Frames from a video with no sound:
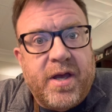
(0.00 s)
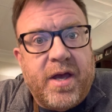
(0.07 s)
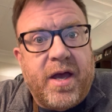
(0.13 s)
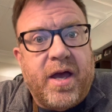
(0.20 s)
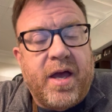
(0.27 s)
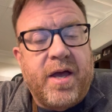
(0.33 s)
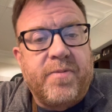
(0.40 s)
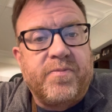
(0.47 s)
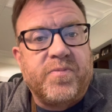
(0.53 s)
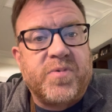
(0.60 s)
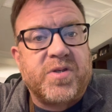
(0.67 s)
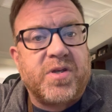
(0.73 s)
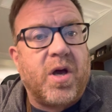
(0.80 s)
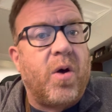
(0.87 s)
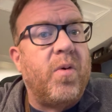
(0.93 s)
Um,
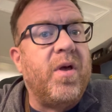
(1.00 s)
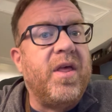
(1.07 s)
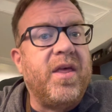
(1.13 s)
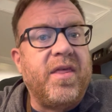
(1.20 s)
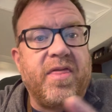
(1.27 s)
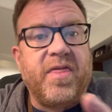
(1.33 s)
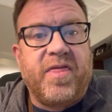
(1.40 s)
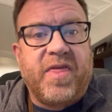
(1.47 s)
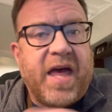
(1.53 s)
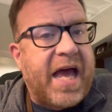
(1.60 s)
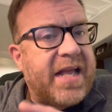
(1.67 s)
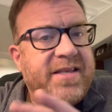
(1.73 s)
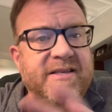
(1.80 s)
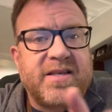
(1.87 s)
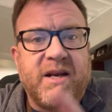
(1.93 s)
so
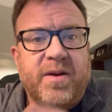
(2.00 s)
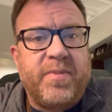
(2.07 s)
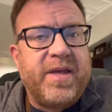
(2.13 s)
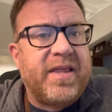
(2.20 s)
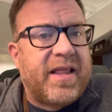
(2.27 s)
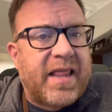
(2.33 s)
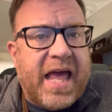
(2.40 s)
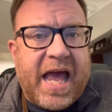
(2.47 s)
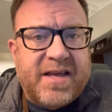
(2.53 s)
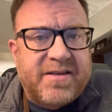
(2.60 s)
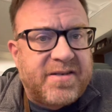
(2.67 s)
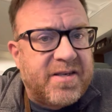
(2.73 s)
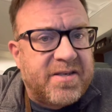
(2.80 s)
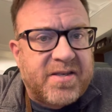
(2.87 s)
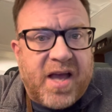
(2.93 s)
that's going to be the
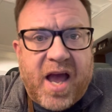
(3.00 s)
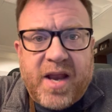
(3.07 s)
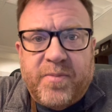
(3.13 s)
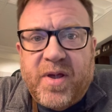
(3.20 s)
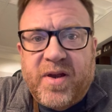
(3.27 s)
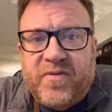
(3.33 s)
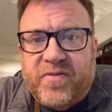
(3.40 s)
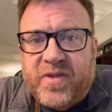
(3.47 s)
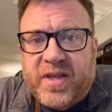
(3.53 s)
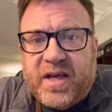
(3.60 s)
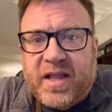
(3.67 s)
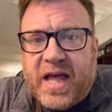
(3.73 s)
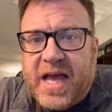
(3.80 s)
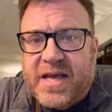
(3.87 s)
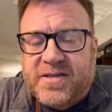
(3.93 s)
last assignment for the
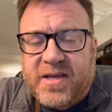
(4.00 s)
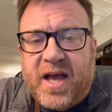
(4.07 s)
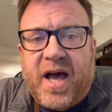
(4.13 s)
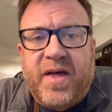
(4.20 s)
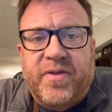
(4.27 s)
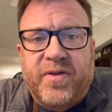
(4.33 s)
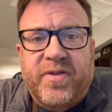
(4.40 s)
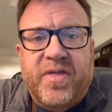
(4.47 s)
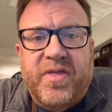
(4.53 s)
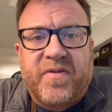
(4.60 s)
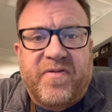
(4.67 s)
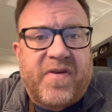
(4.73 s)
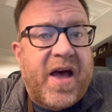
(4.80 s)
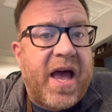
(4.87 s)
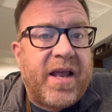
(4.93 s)
class, other than the
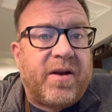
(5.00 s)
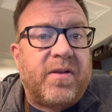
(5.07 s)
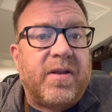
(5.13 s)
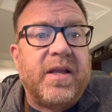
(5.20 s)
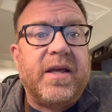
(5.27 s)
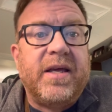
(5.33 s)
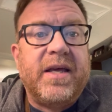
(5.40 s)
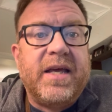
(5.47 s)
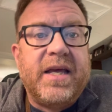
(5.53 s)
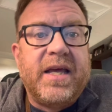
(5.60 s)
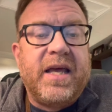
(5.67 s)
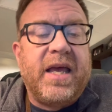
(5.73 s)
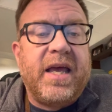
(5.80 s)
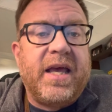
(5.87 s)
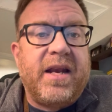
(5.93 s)
final.
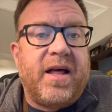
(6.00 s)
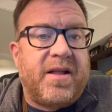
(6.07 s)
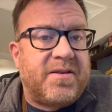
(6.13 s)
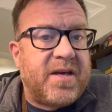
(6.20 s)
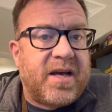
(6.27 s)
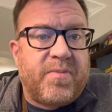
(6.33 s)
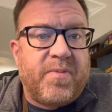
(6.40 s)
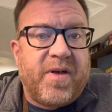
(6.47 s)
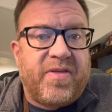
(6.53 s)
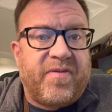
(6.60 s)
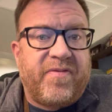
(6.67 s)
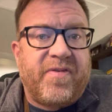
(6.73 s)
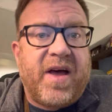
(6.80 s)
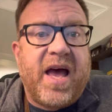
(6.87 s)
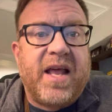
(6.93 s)
And I'll talk about the
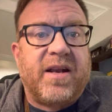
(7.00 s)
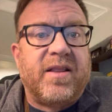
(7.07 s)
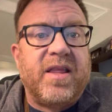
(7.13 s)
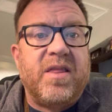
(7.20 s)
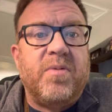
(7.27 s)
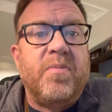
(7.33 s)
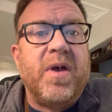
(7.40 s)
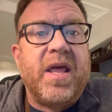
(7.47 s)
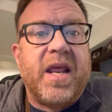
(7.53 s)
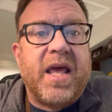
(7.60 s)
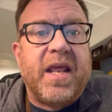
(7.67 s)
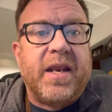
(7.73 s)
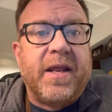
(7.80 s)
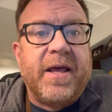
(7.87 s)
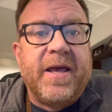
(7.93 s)
final in a
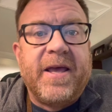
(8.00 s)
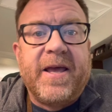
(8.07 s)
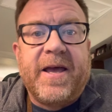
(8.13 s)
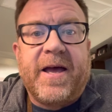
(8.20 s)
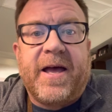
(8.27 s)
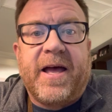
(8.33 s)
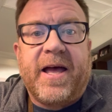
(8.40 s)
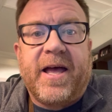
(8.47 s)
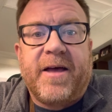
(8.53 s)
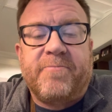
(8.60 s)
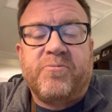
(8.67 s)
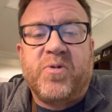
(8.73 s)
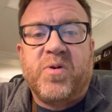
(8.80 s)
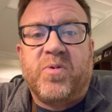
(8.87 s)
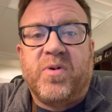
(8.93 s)
minute.
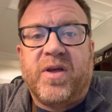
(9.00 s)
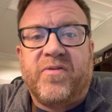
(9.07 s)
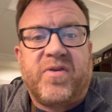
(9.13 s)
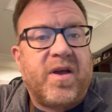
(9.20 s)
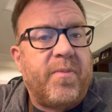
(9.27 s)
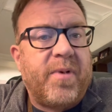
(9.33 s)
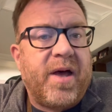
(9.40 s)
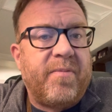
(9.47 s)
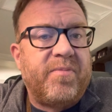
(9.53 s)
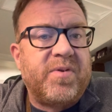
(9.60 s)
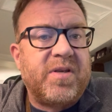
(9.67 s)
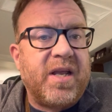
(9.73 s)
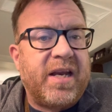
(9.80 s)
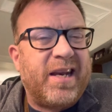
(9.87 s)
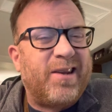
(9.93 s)
Um, we will have come up.
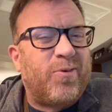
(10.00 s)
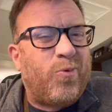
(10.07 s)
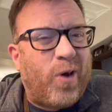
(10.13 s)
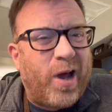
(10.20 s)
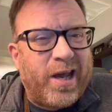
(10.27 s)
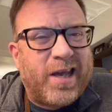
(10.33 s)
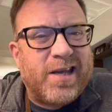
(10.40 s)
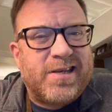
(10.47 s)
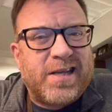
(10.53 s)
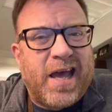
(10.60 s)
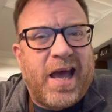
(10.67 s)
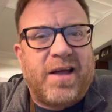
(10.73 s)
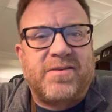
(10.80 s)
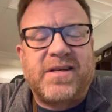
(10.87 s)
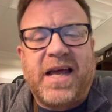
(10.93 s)
I didn't quite get to
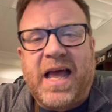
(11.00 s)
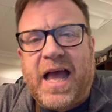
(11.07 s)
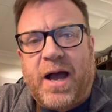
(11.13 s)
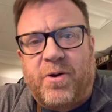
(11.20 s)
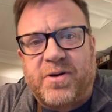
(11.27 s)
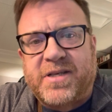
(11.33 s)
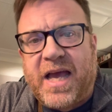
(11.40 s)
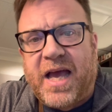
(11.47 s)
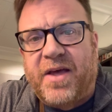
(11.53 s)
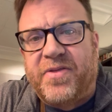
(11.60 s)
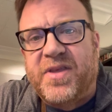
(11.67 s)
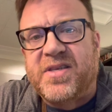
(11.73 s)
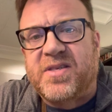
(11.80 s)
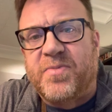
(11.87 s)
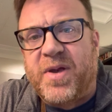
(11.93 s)
our, our town
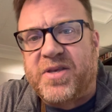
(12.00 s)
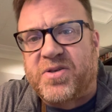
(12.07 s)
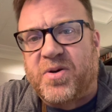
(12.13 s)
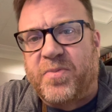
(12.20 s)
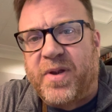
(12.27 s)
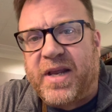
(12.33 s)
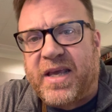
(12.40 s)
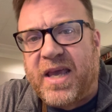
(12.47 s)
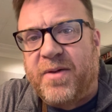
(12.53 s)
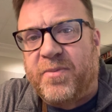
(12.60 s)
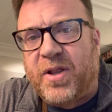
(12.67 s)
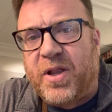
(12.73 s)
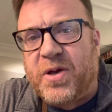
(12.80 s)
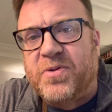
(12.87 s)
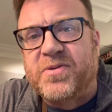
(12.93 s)
this semester, but I came
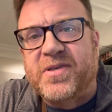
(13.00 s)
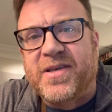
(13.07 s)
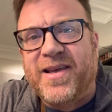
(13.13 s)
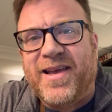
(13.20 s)
close.